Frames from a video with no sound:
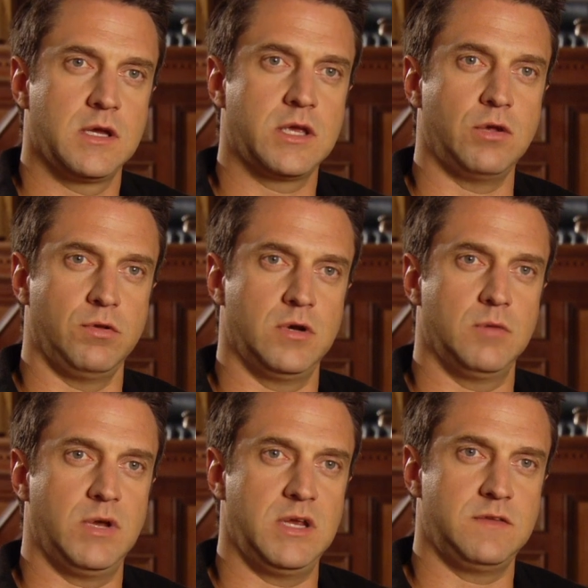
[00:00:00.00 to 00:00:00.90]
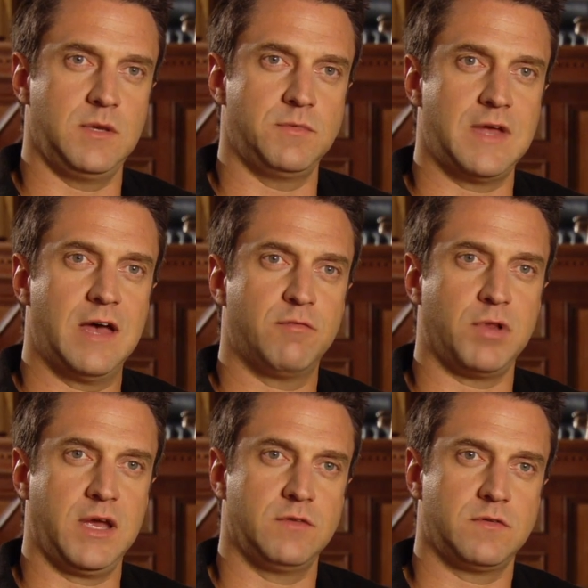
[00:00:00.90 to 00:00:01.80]
killed her, but he seems to have
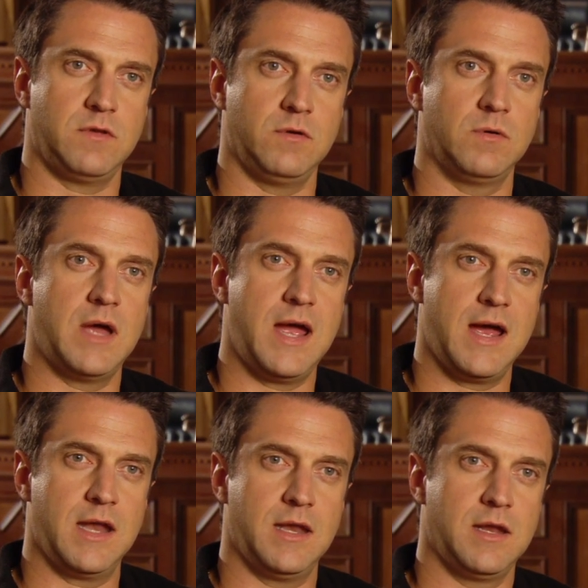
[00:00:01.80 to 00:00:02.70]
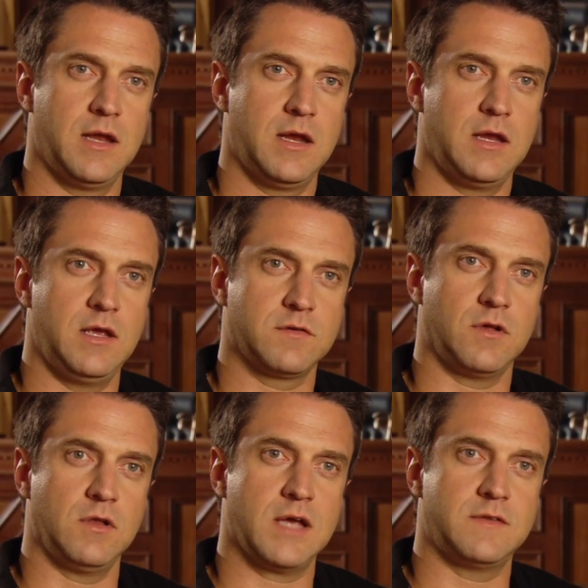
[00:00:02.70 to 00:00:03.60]
plans to. And he's
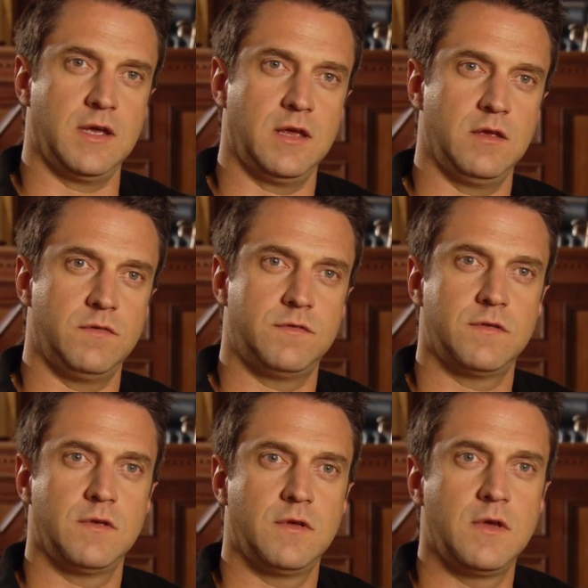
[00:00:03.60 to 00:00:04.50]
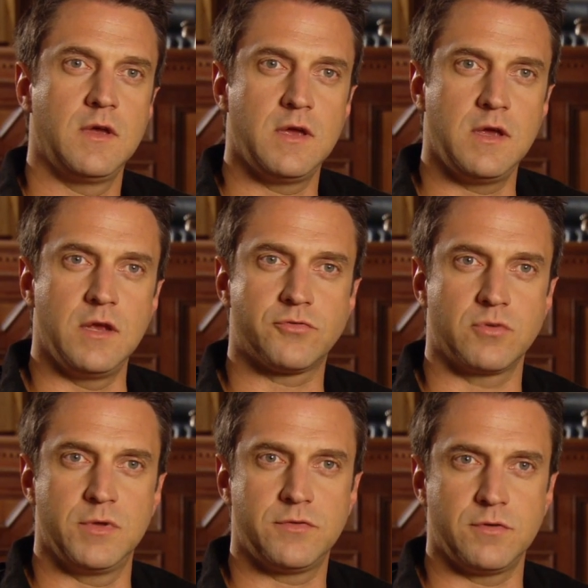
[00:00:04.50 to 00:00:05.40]
collecting his
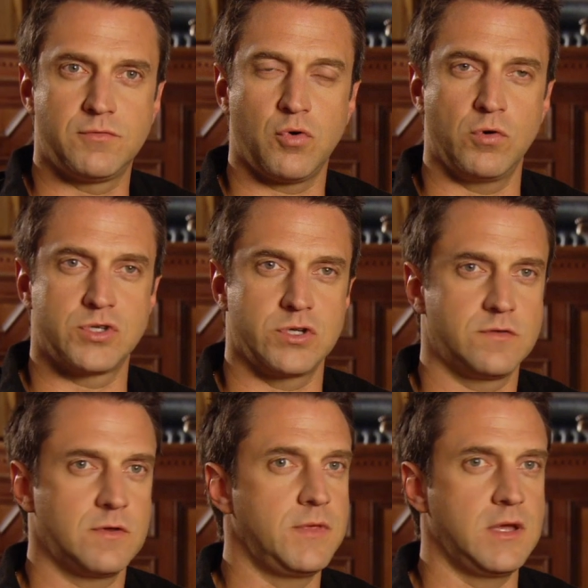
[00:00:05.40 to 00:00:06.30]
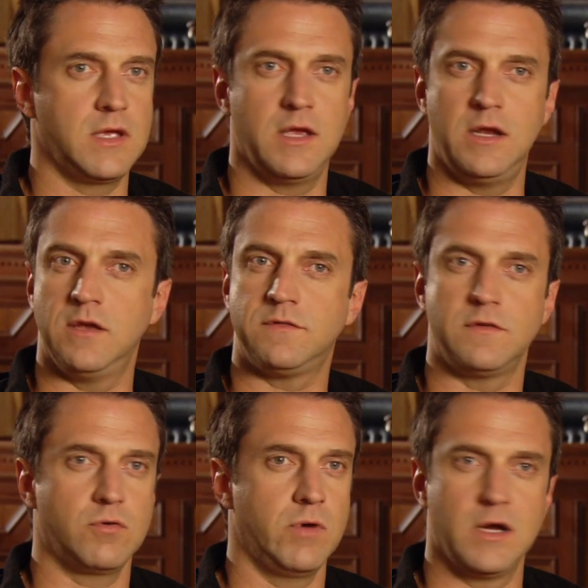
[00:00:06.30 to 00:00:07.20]
instruments of torture. Something hideous
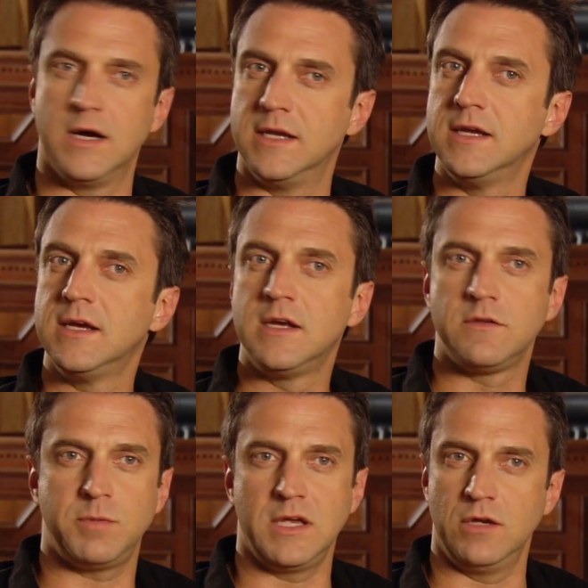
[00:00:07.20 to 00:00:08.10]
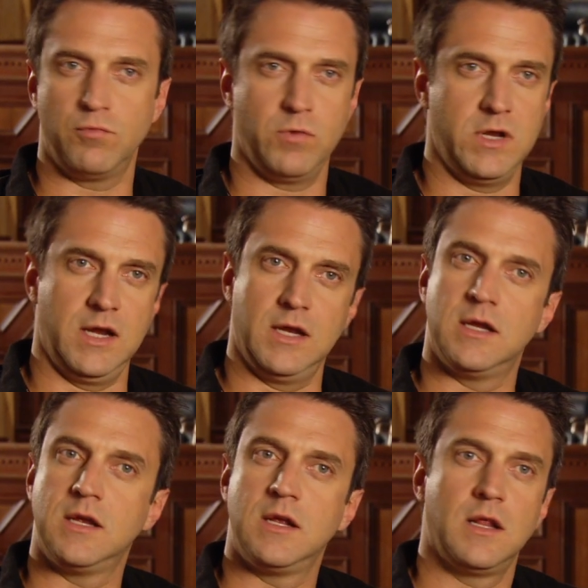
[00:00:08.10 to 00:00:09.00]
is going on. Speaking of reading,
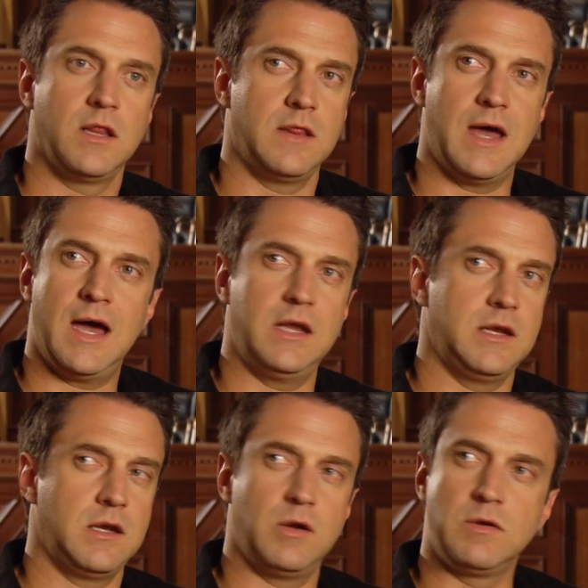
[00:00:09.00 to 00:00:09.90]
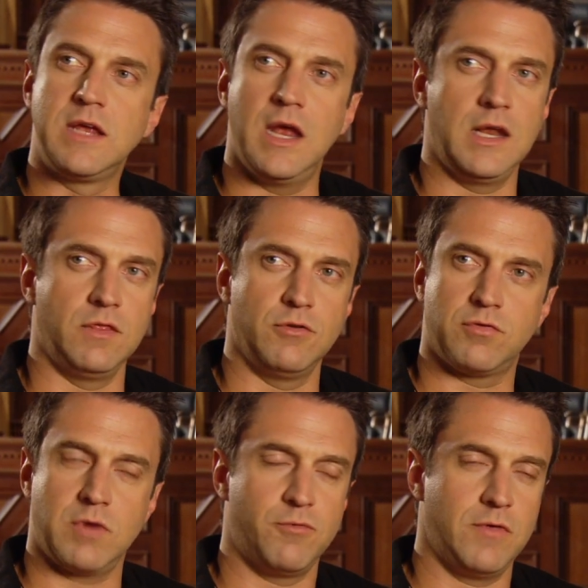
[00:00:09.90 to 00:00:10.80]
that getting the script